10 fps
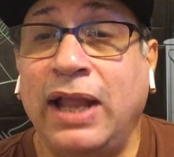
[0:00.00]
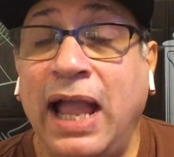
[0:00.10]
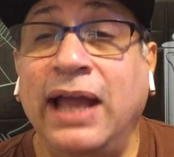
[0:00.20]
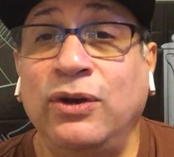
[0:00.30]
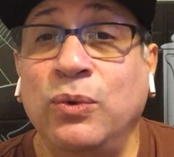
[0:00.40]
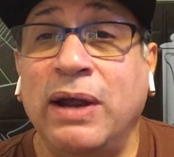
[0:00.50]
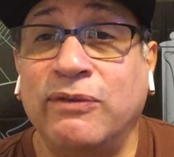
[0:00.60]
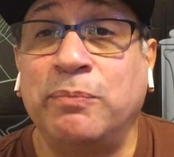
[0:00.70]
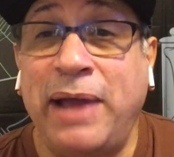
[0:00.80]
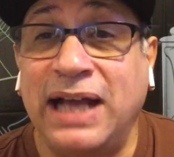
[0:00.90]
And
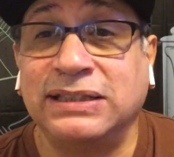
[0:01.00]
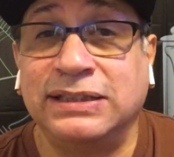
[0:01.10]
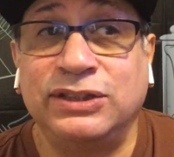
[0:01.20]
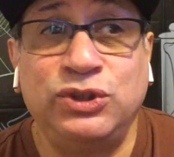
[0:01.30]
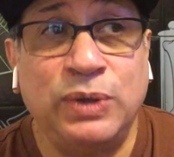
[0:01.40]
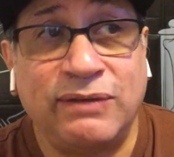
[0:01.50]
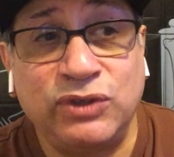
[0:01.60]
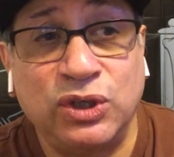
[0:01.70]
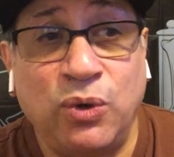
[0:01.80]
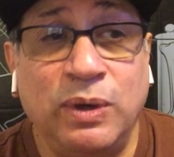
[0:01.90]
whoever passes, you have
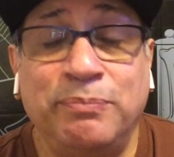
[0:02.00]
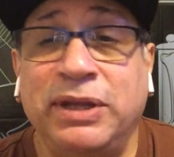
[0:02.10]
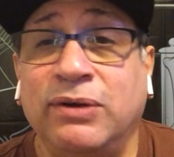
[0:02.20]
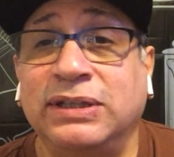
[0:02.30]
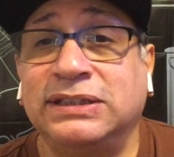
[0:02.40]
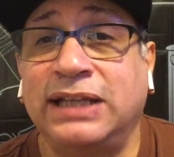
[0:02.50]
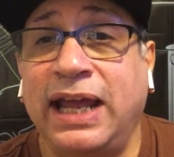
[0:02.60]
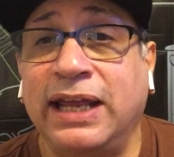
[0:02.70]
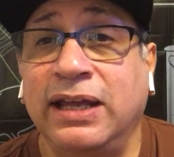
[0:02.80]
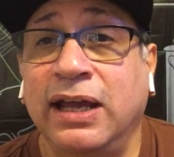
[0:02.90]
to go up there and
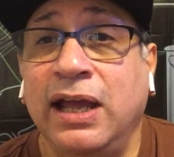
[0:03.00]
say